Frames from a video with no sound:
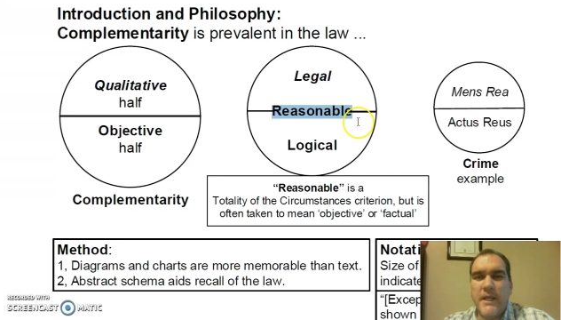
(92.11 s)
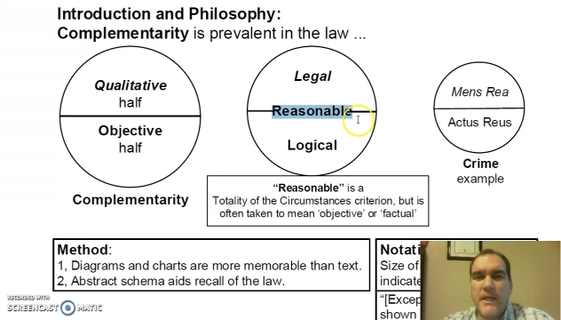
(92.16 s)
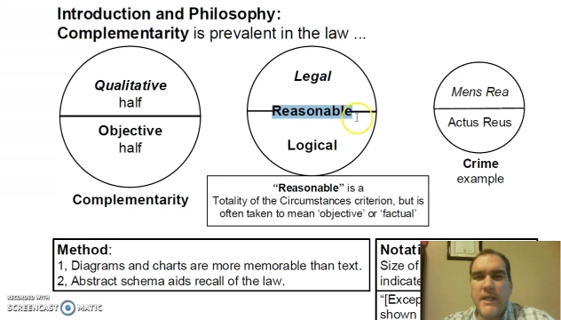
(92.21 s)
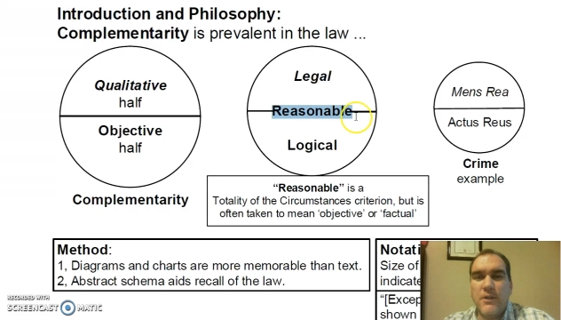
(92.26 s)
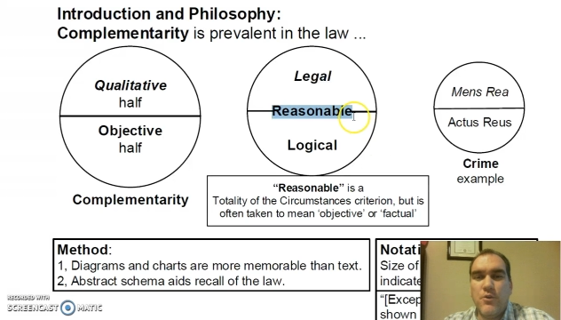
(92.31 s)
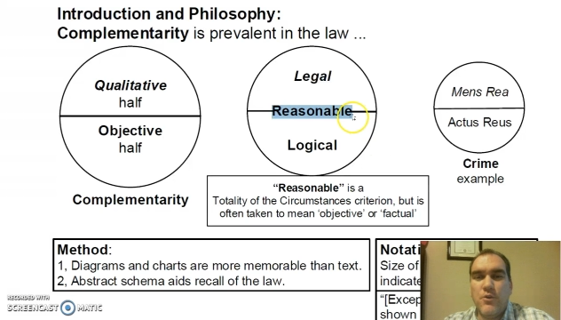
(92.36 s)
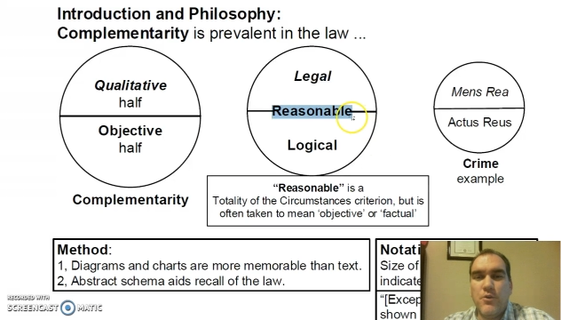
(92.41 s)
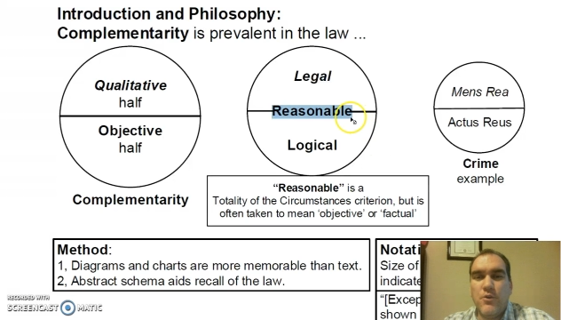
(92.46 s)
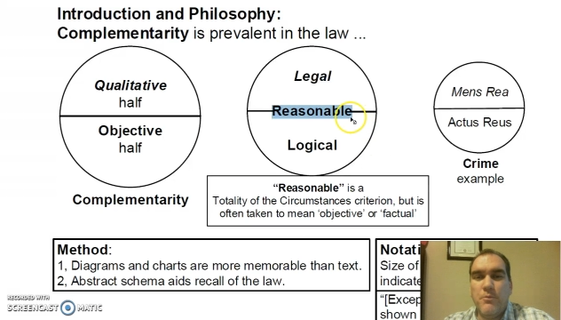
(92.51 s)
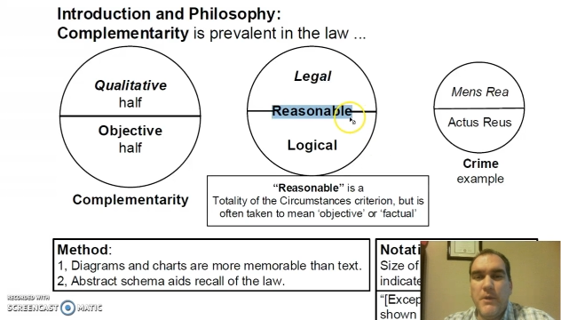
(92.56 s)

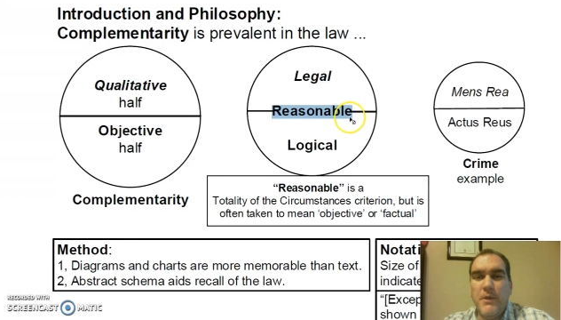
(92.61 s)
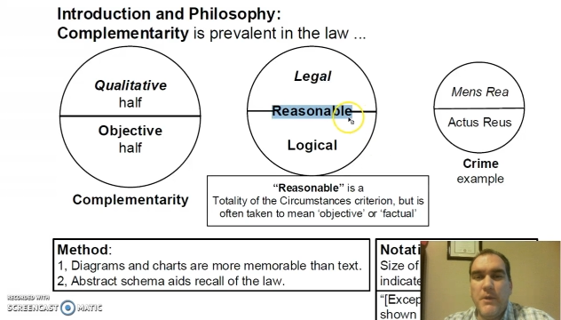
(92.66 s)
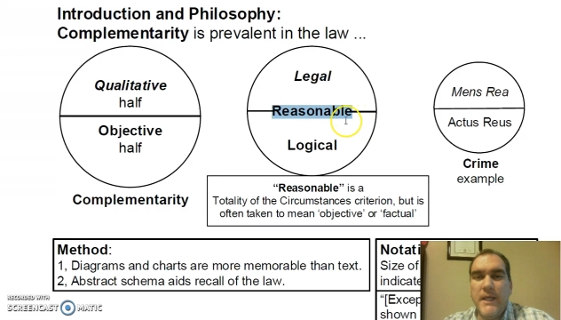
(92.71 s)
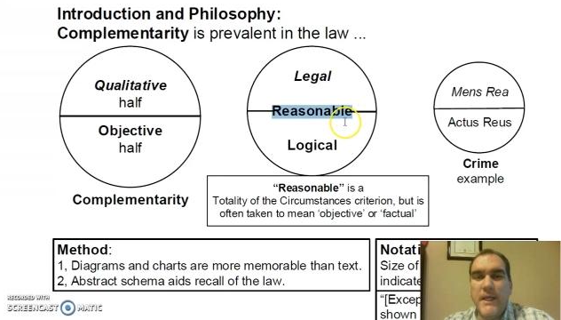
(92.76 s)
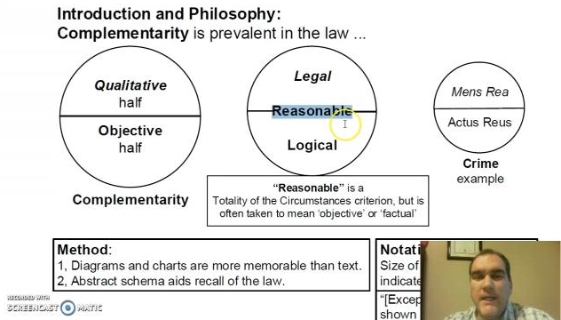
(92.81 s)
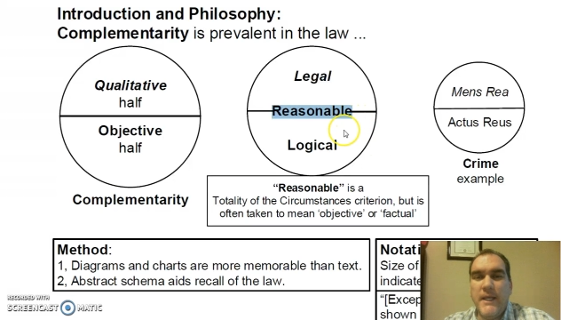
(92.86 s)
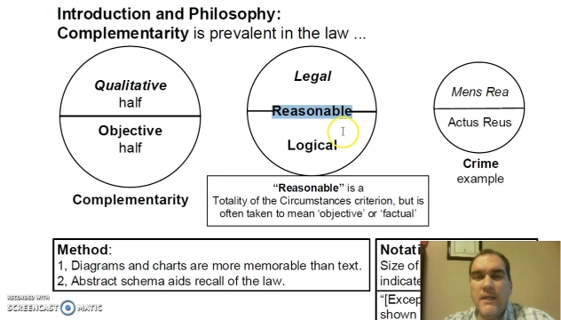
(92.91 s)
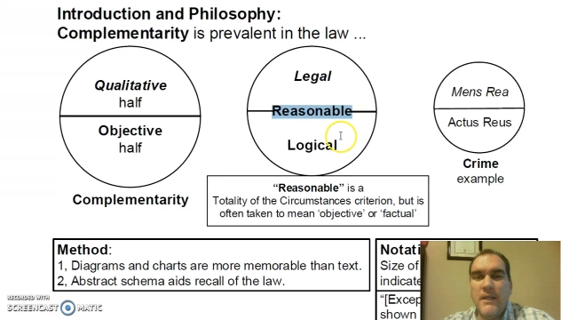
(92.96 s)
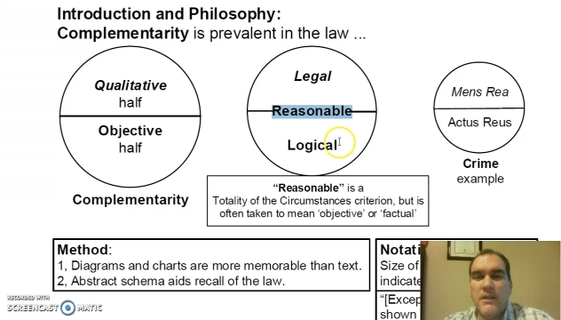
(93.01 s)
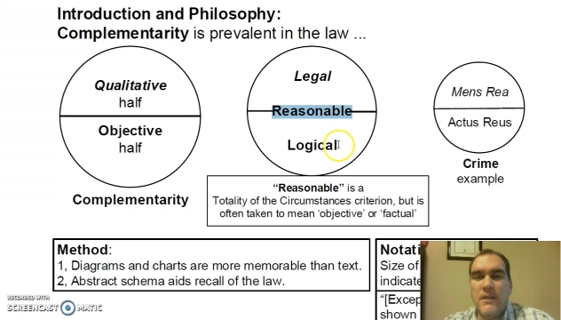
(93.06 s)
taken to
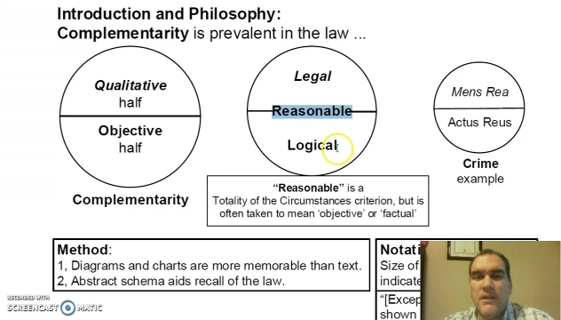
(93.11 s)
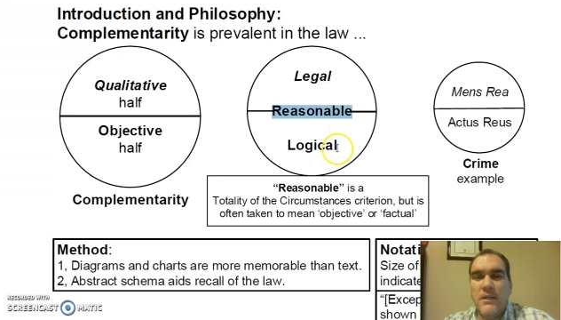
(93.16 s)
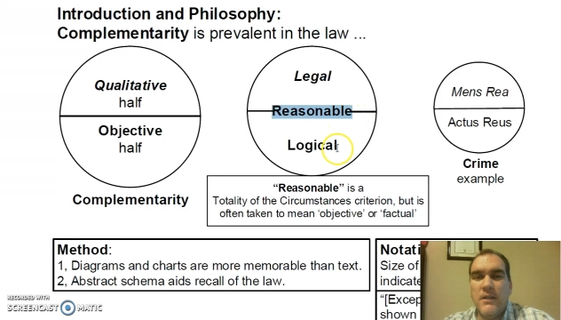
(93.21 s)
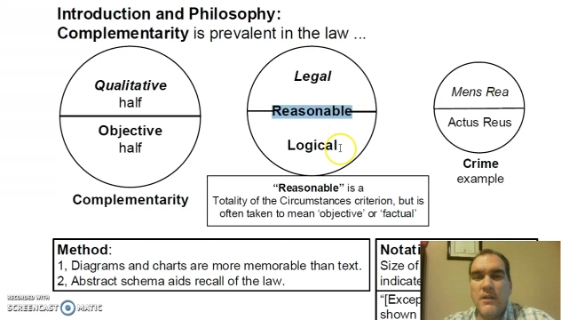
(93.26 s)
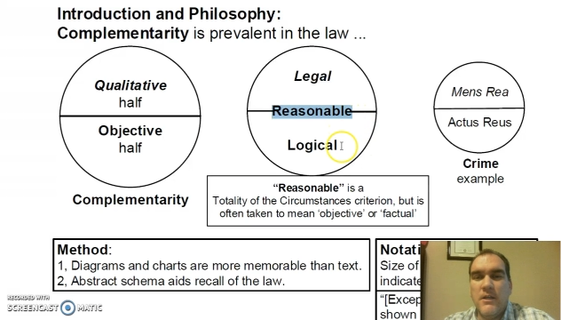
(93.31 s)
be